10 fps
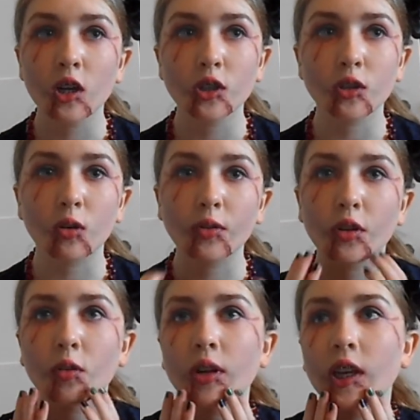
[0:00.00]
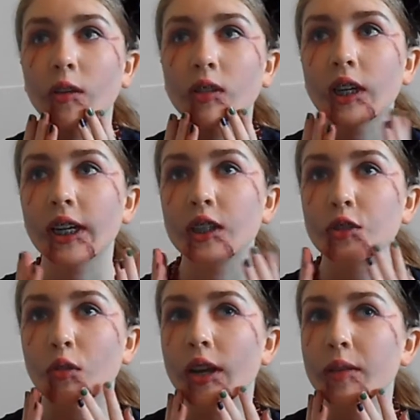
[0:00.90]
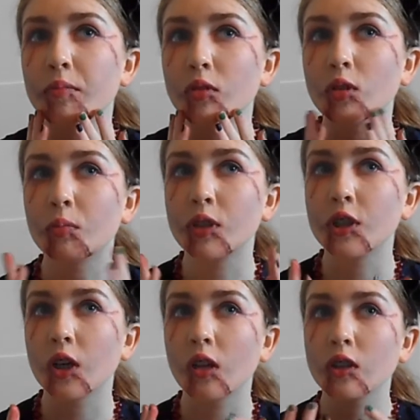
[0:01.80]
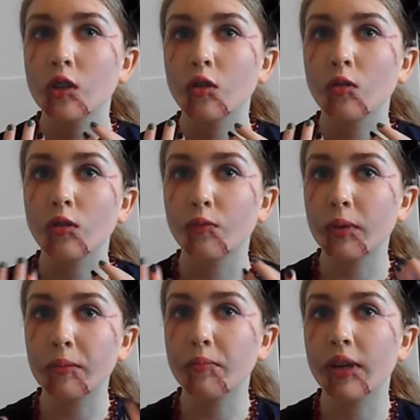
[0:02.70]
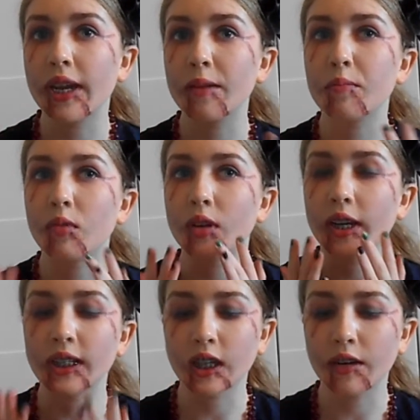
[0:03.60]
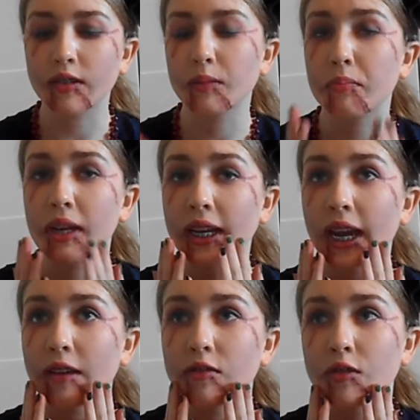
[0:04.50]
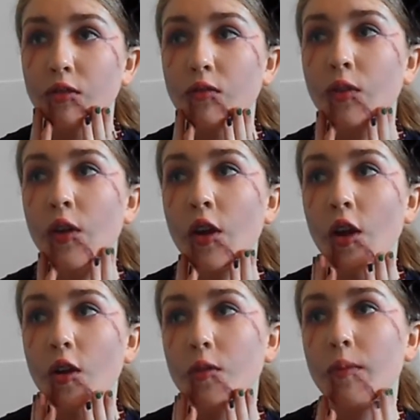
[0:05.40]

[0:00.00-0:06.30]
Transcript: So the look here is like it's dried in blood, but she's also could have been bitten, but like it's kind of spilling out of her